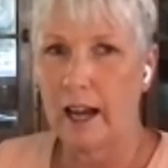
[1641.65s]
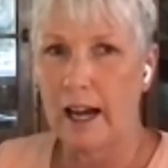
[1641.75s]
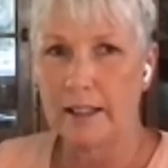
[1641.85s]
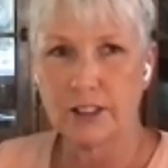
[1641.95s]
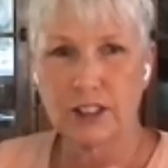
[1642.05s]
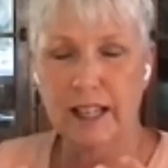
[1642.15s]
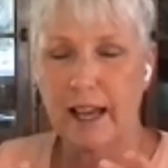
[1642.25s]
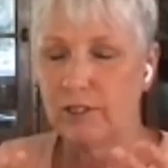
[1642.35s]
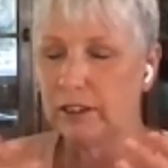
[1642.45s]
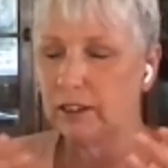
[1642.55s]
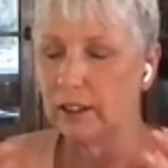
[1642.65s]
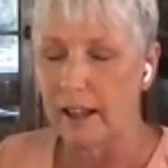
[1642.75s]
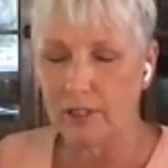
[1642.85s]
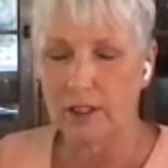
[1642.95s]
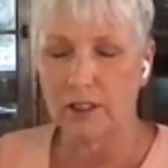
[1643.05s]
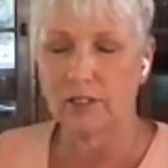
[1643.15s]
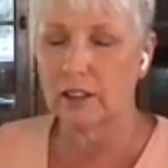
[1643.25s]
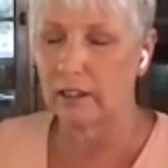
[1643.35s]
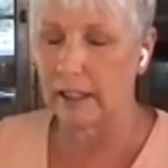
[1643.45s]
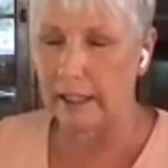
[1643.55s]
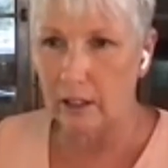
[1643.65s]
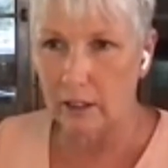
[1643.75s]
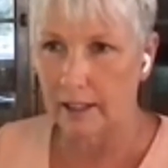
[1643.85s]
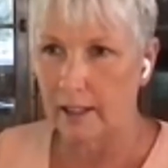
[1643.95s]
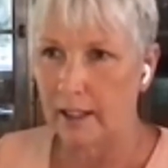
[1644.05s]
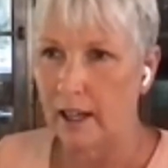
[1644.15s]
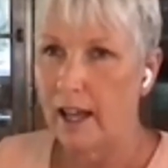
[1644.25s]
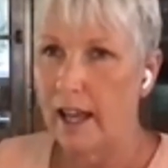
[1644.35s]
I just have a level of clarity